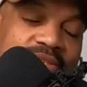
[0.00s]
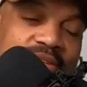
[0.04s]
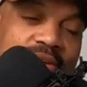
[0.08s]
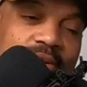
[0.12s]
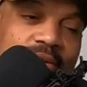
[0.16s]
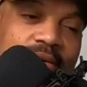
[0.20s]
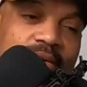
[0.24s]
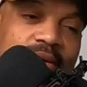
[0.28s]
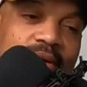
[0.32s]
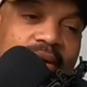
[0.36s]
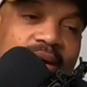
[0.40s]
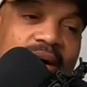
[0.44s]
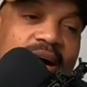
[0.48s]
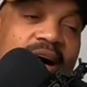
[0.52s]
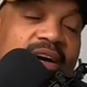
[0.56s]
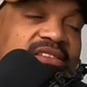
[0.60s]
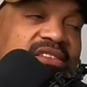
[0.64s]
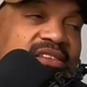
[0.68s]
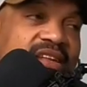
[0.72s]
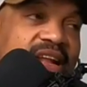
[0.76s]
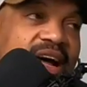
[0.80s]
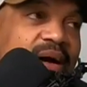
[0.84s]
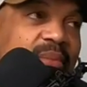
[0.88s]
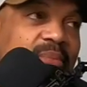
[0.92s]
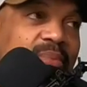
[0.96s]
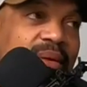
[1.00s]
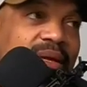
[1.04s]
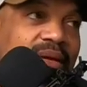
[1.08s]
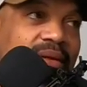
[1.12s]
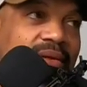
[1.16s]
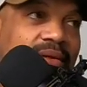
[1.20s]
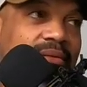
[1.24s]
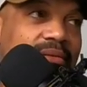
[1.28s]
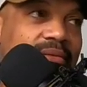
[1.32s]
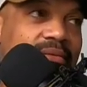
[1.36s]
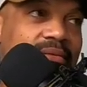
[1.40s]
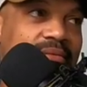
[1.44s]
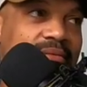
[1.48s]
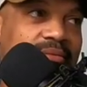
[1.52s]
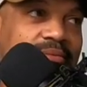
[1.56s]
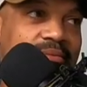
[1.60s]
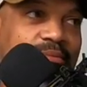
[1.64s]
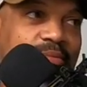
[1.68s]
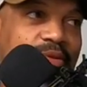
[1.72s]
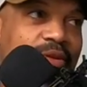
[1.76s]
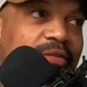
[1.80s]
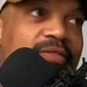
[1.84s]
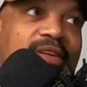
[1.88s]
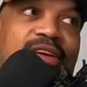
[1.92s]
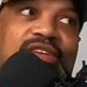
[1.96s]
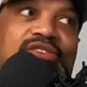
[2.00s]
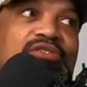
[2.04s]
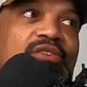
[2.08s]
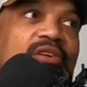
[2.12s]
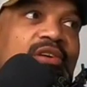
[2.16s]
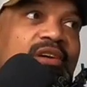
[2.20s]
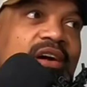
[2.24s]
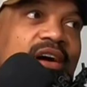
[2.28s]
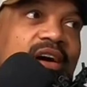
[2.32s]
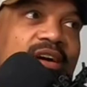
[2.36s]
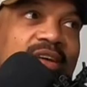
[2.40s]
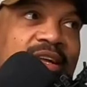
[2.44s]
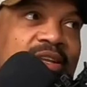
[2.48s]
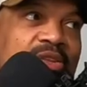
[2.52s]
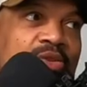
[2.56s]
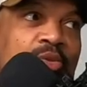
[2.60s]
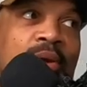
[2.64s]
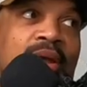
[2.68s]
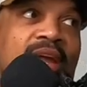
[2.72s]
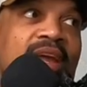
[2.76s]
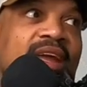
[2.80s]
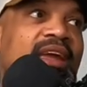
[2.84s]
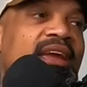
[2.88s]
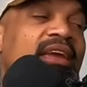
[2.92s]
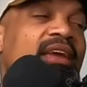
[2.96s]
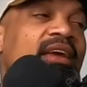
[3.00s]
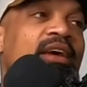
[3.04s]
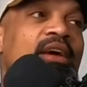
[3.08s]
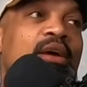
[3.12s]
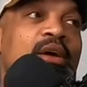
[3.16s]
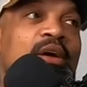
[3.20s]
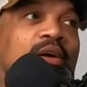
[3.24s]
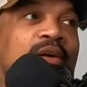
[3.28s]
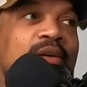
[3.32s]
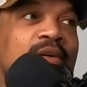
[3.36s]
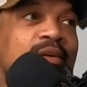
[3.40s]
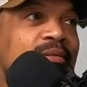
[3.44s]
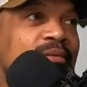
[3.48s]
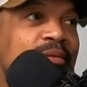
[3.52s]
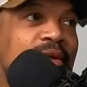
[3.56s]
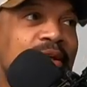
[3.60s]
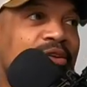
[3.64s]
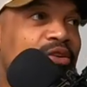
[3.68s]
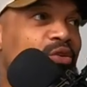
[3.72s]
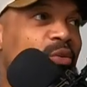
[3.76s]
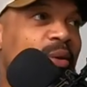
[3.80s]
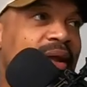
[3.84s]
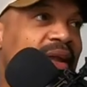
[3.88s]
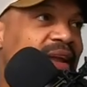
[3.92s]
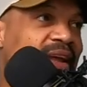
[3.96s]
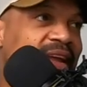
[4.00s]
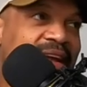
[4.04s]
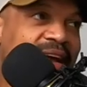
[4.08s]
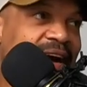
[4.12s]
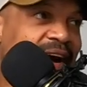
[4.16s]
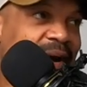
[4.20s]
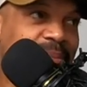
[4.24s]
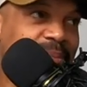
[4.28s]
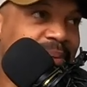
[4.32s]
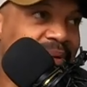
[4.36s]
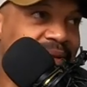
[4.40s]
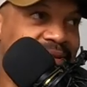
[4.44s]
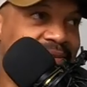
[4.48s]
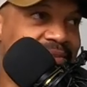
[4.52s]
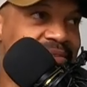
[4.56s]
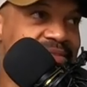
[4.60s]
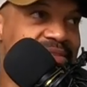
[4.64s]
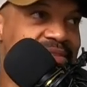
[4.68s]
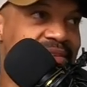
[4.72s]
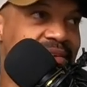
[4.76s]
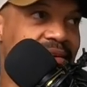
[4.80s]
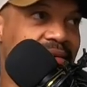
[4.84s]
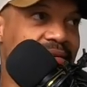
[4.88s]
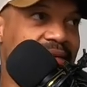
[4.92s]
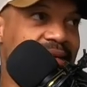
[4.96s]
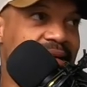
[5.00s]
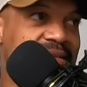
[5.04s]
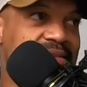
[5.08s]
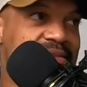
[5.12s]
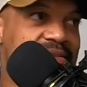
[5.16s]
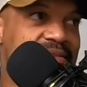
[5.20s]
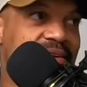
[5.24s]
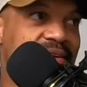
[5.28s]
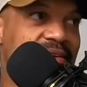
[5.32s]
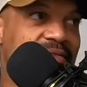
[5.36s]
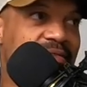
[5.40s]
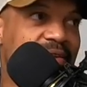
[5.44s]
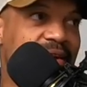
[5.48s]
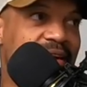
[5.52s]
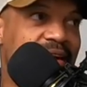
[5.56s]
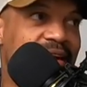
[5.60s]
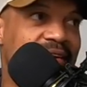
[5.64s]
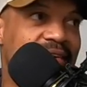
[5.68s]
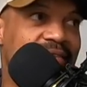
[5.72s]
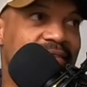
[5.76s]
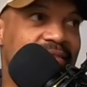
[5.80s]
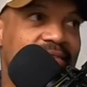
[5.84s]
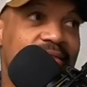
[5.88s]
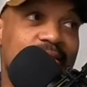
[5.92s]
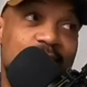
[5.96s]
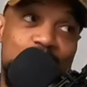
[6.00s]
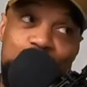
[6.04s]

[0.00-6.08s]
so us not being yeah professional co- coffee coffee liaise and doing cuppings and all that stuff right